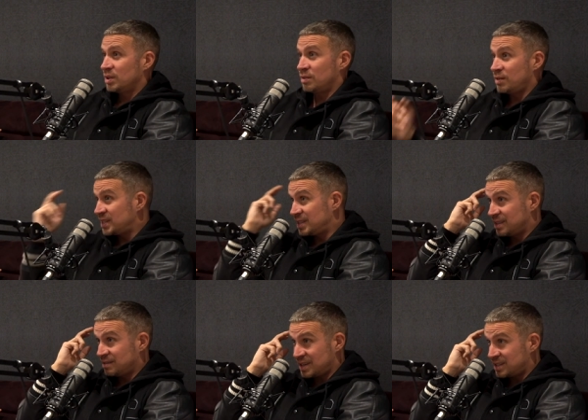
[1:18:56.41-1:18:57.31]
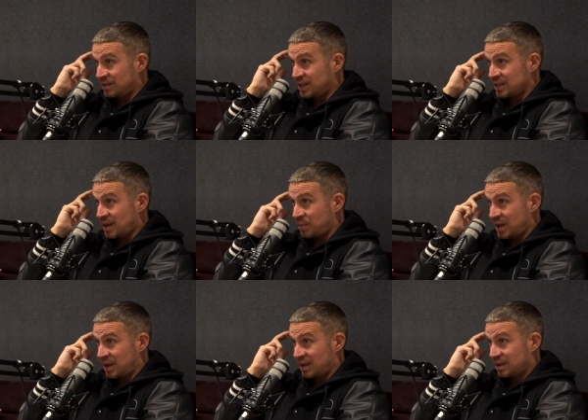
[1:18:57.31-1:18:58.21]
the rest the rest of it is up
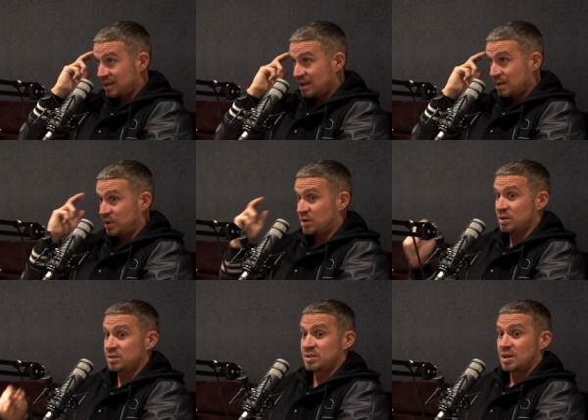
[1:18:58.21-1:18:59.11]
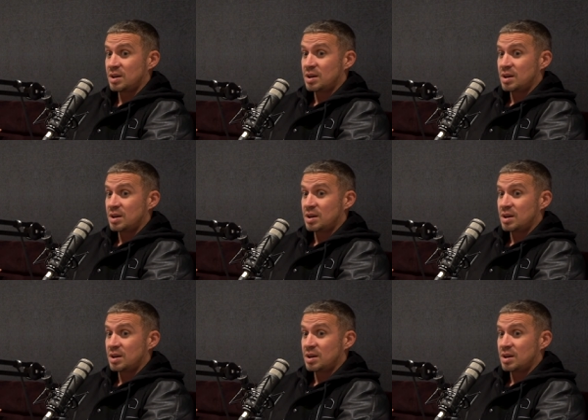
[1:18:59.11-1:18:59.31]
here because